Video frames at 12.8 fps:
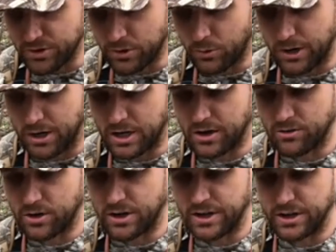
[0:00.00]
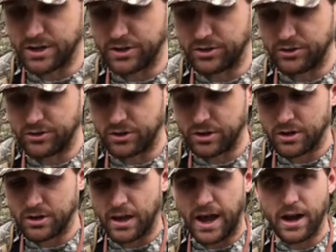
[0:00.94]
thing I want to cover is
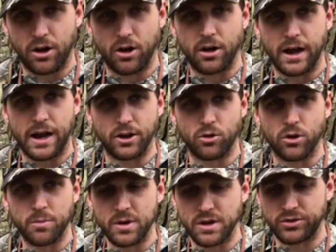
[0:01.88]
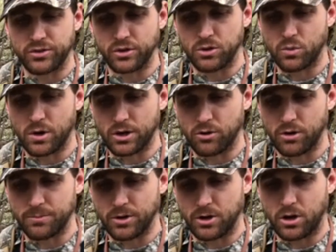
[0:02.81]
how to grip it. So you want to
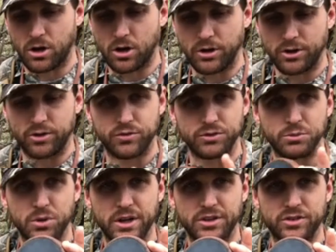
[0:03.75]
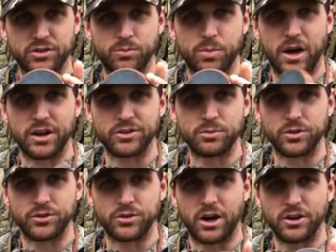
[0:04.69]
grip the call in as few places as
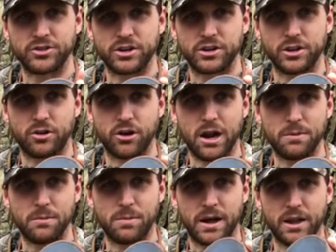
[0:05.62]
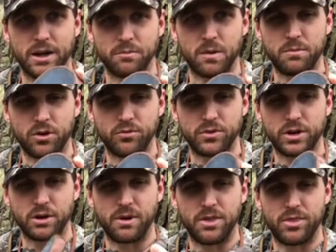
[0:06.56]
possible. So I'll generally grab it by like my middle
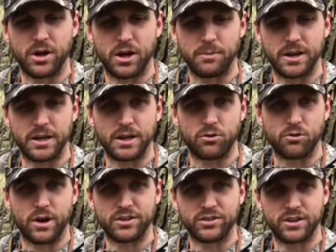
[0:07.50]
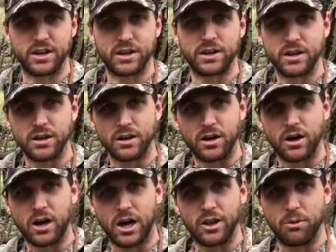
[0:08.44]
finger and my thumb and then rest it
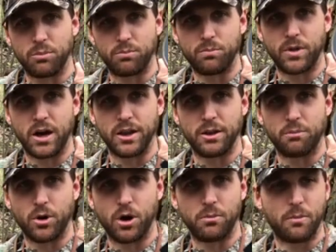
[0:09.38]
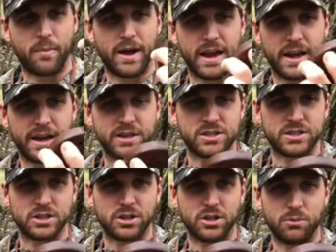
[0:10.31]
on the palm of my hand
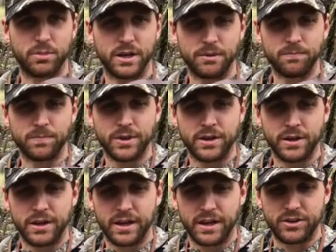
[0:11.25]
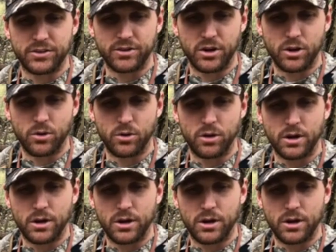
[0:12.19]
just a little bit. And so